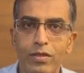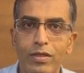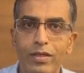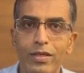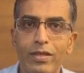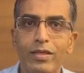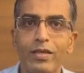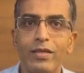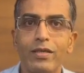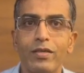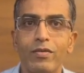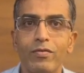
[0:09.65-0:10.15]

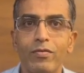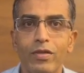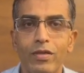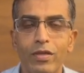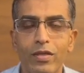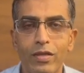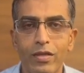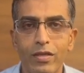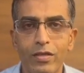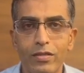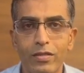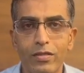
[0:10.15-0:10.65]
create
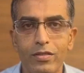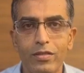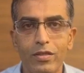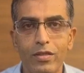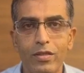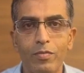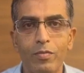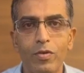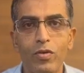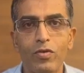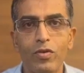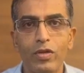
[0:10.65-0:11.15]
awareness
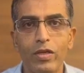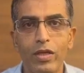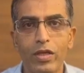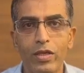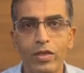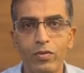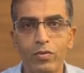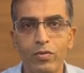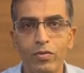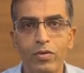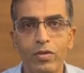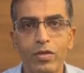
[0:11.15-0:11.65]
about dengue.